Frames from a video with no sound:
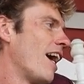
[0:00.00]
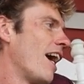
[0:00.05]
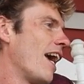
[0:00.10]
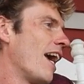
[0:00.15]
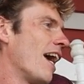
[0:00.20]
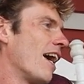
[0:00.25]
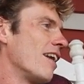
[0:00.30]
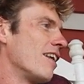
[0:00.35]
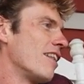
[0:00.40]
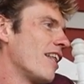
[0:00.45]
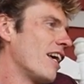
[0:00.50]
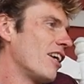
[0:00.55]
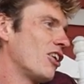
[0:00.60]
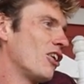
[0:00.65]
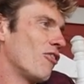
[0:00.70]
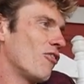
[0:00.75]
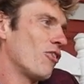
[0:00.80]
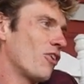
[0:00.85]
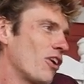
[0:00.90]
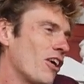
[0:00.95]
And thank
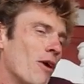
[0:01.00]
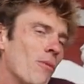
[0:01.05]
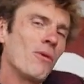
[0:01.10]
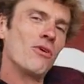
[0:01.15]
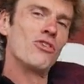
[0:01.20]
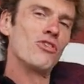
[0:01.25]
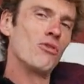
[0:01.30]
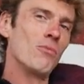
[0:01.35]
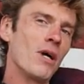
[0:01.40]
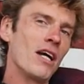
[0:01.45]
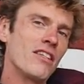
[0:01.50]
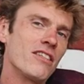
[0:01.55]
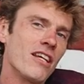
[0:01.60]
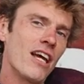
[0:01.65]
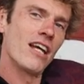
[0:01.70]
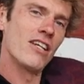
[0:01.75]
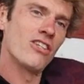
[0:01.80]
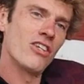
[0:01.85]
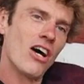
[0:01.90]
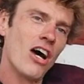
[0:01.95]
you for coming to my
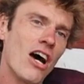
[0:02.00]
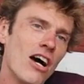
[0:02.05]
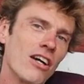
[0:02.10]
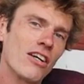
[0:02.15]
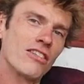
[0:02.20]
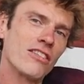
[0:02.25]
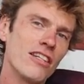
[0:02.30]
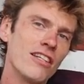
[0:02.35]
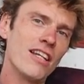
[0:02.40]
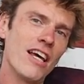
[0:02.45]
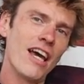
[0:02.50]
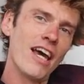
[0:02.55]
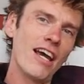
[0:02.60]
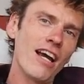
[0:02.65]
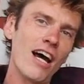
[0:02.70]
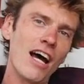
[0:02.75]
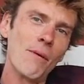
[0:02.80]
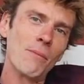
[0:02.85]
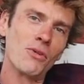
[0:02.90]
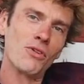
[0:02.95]
TED Talk today.
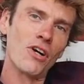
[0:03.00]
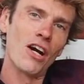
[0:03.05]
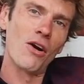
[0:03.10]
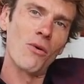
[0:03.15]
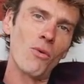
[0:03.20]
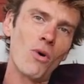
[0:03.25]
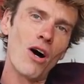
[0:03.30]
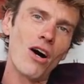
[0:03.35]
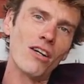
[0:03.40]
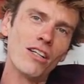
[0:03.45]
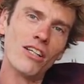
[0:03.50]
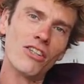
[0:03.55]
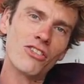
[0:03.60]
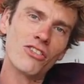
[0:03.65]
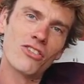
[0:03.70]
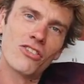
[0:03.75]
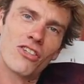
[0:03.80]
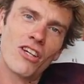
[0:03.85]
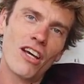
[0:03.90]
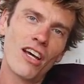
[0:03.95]
I'm Grant
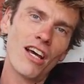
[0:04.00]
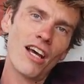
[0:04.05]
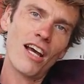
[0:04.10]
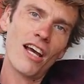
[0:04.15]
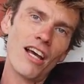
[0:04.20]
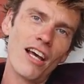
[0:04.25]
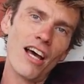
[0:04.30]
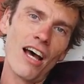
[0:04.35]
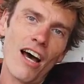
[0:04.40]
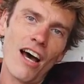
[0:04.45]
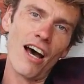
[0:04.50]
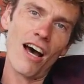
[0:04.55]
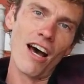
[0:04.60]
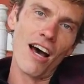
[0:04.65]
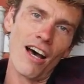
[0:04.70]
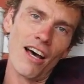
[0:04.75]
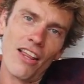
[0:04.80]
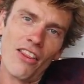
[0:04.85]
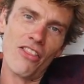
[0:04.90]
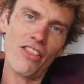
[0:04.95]
Wallace.
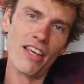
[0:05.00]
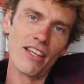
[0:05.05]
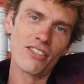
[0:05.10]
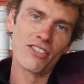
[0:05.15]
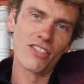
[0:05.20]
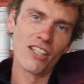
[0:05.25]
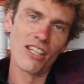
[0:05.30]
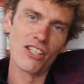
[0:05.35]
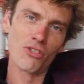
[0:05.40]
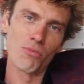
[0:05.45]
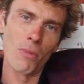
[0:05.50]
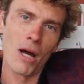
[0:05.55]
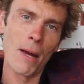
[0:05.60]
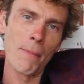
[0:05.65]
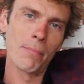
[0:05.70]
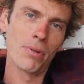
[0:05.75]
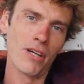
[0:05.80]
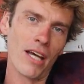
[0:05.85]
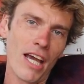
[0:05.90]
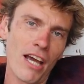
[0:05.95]
This is my
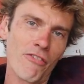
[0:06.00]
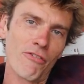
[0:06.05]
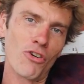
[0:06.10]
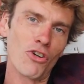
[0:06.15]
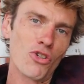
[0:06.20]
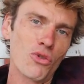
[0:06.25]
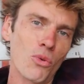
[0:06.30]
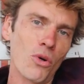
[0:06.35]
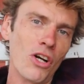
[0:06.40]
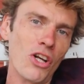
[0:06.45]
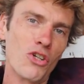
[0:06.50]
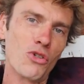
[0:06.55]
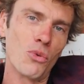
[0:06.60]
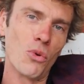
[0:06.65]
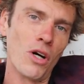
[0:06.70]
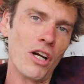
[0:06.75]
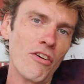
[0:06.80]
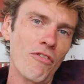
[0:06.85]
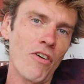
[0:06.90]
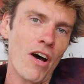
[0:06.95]
plan for
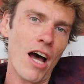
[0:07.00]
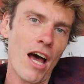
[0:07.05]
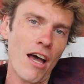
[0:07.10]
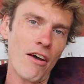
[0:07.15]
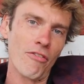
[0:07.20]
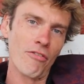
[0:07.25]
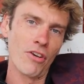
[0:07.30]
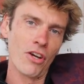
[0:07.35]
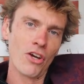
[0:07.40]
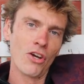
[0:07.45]
2025.